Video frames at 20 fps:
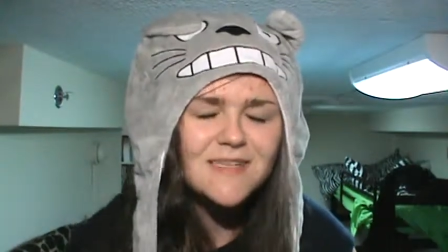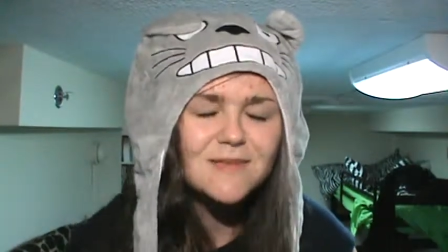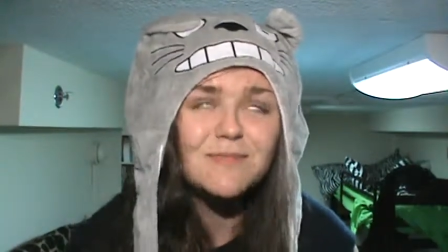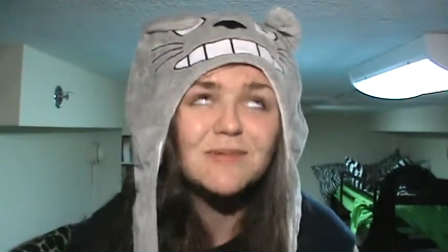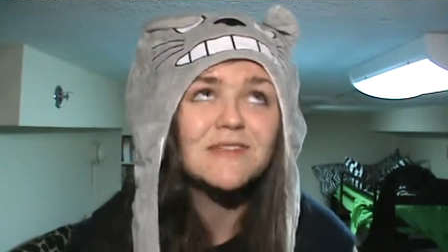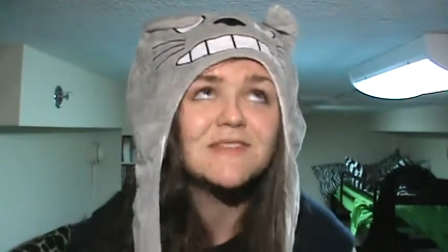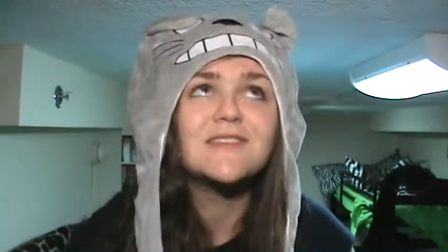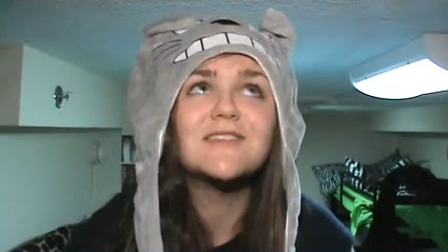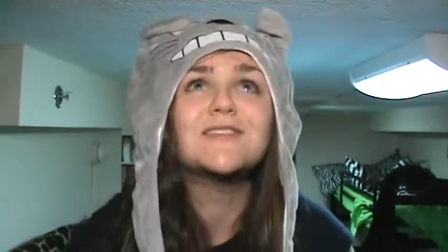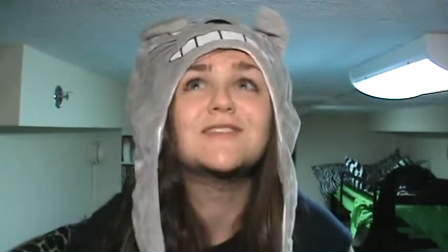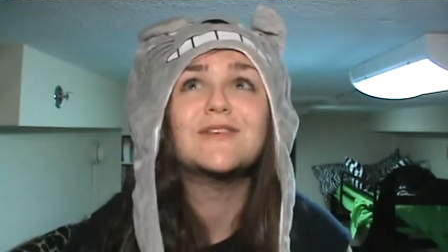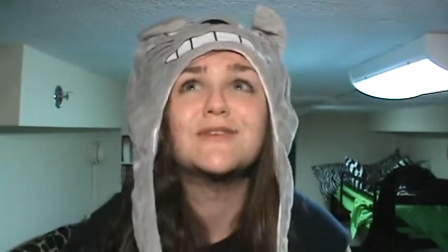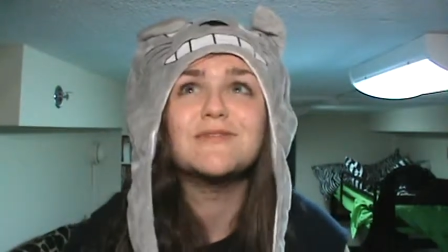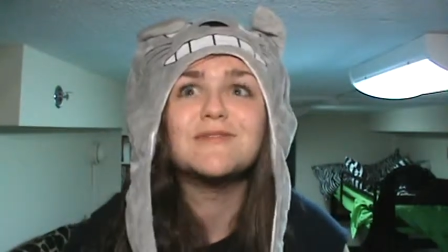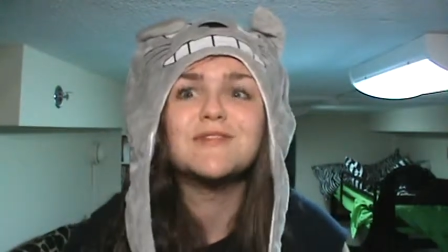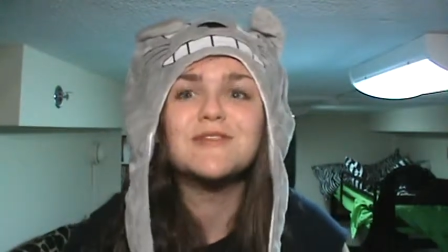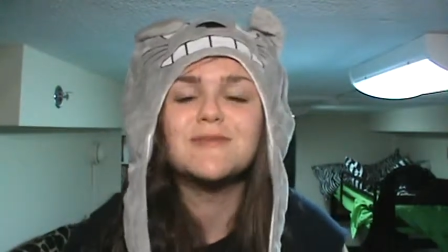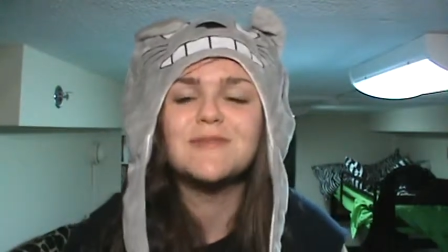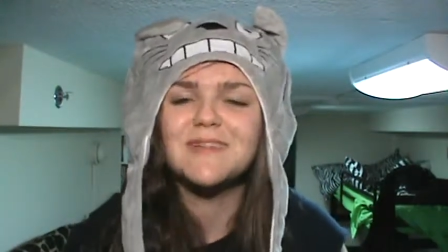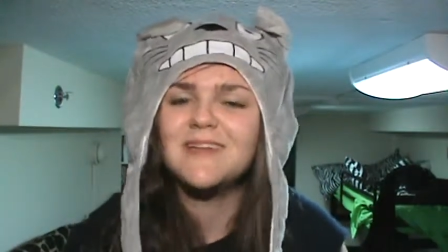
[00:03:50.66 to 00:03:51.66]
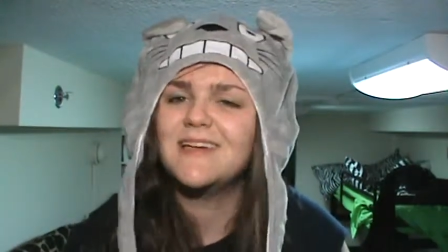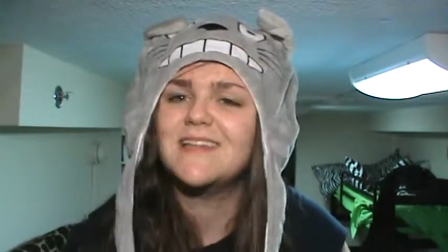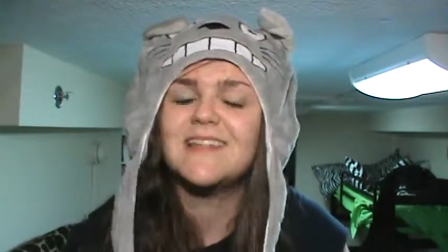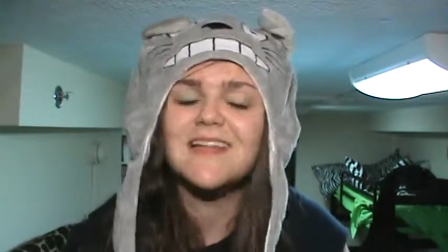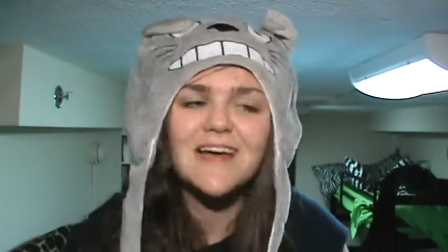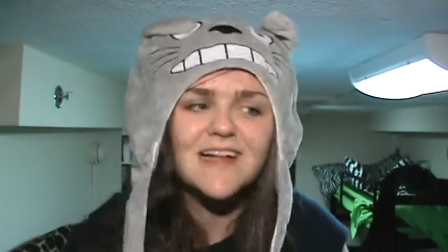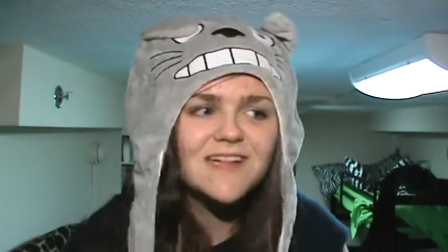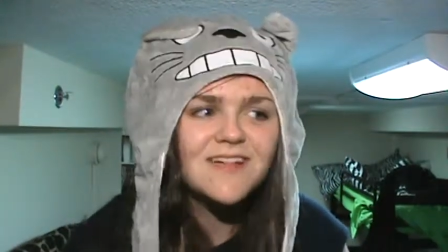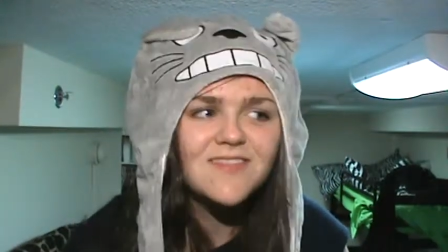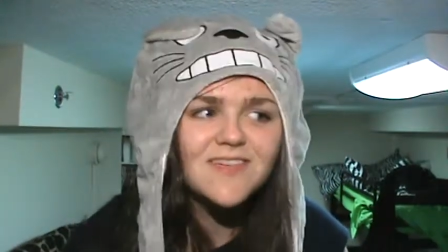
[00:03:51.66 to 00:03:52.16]
This building is so stupid. Like,
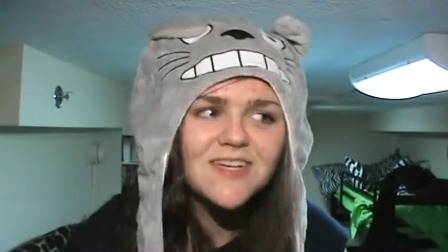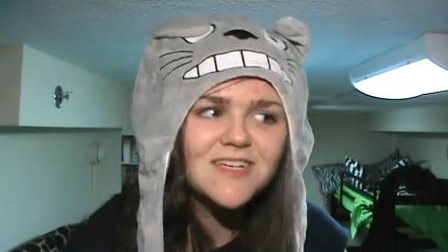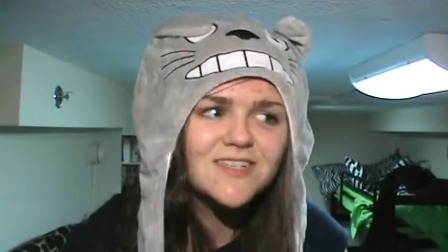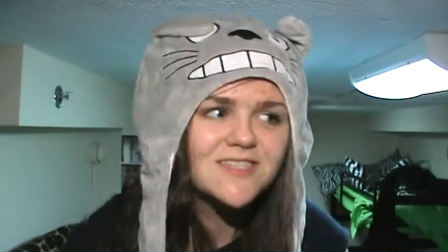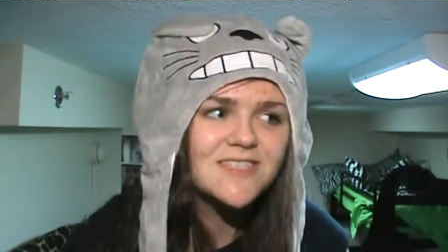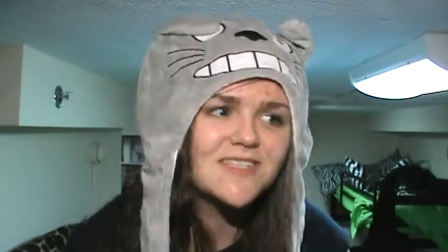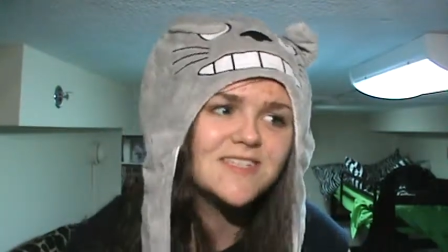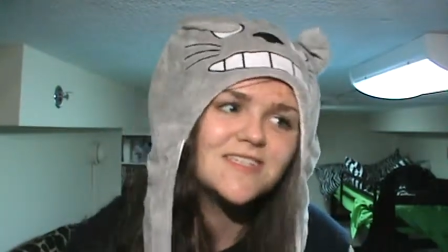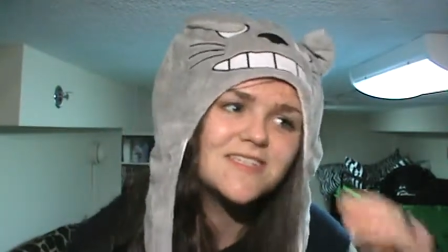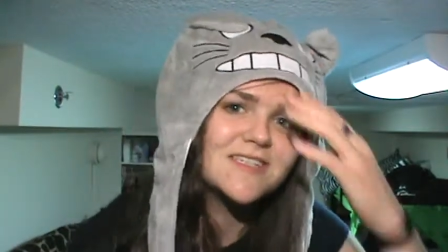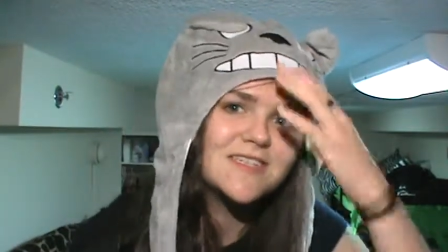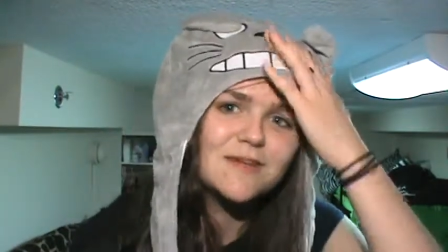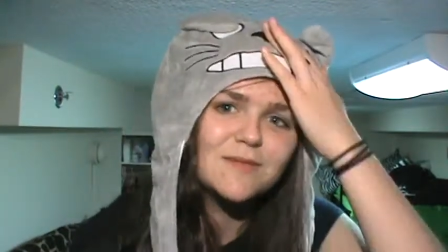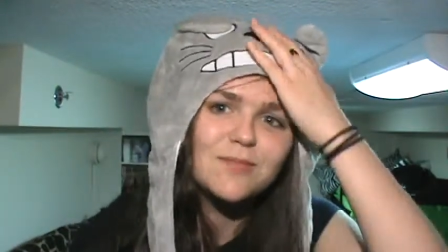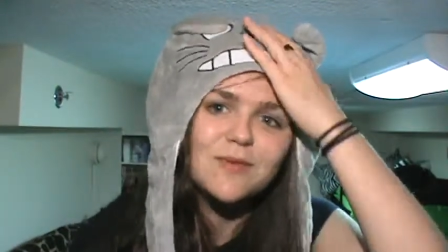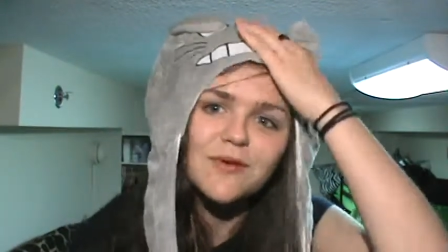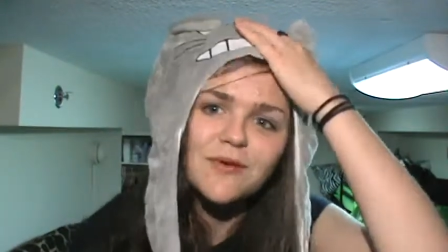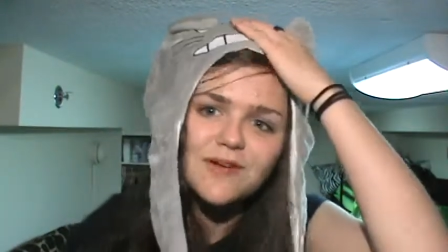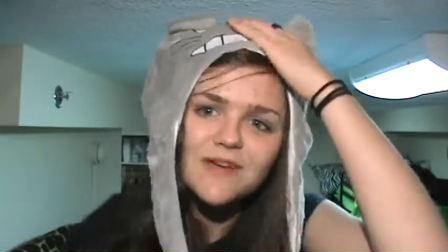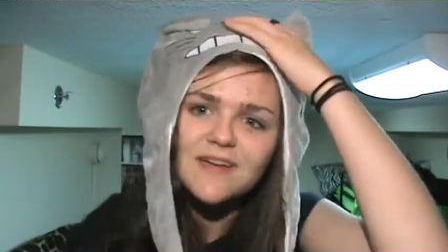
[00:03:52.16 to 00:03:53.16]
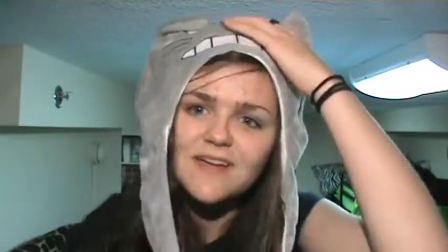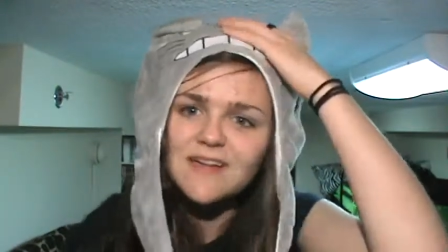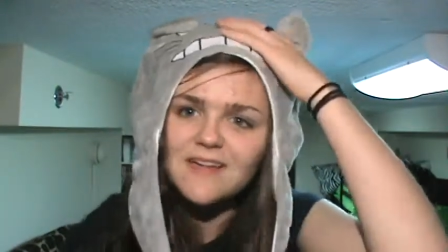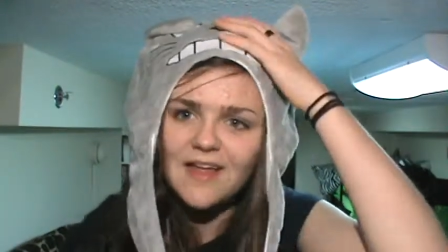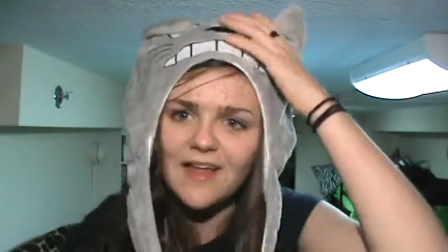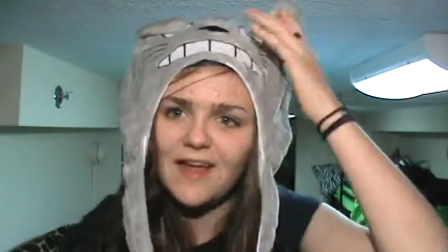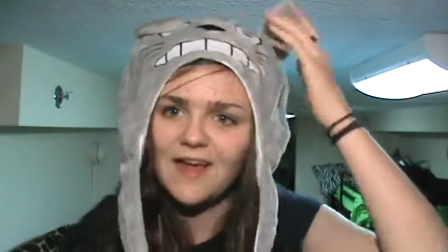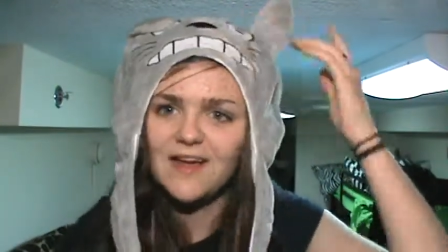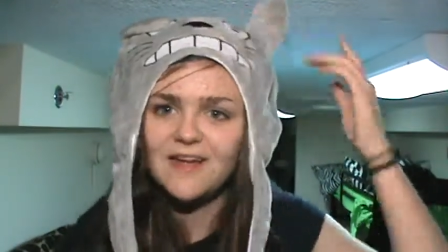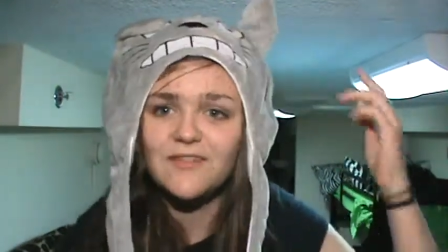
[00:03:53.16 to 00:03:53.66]
the elevators seriously are broken.
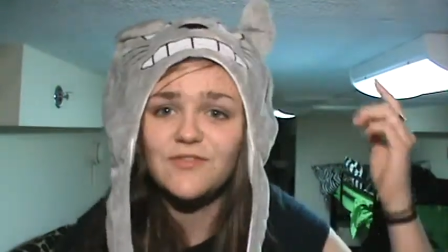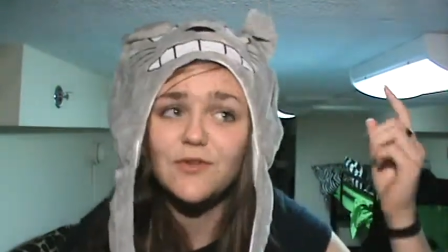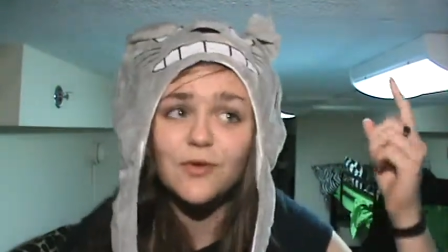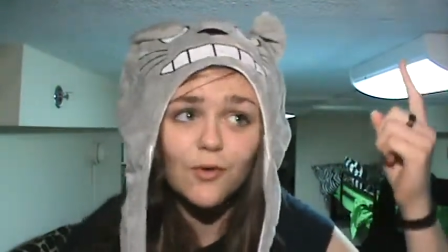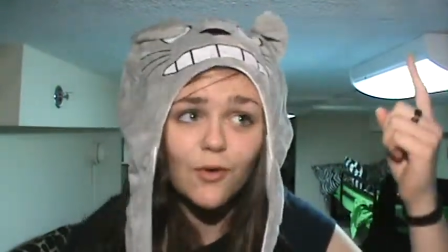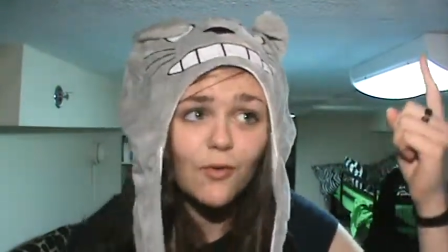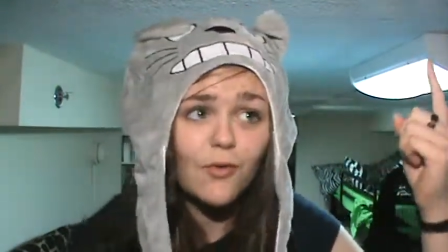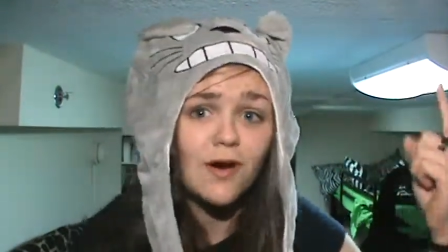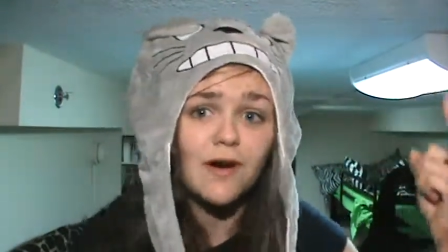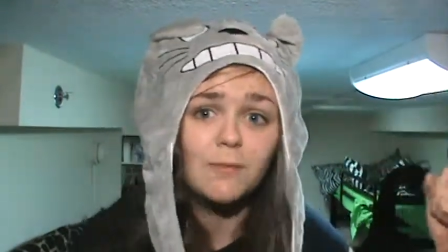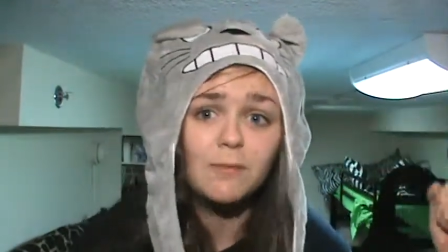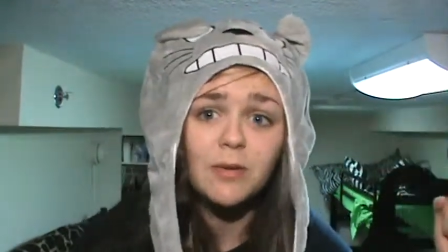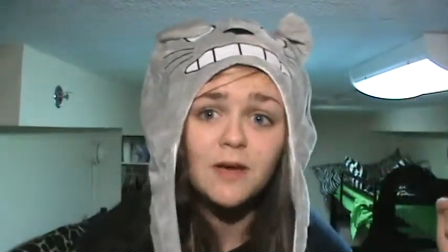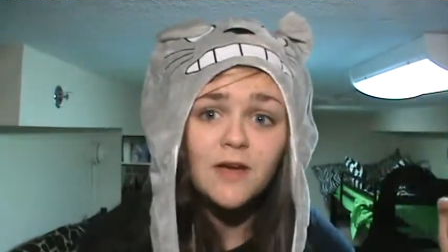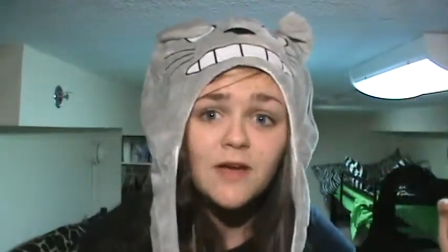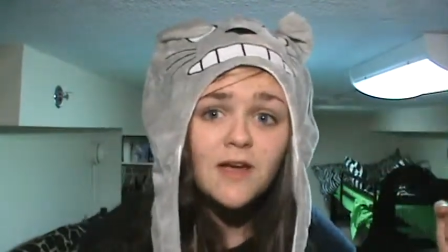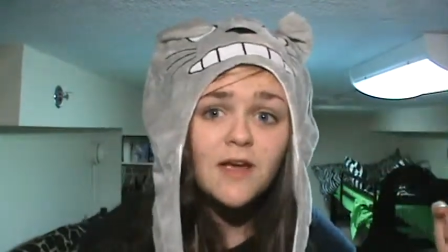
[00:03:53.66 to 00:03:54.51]
Like, if you go up...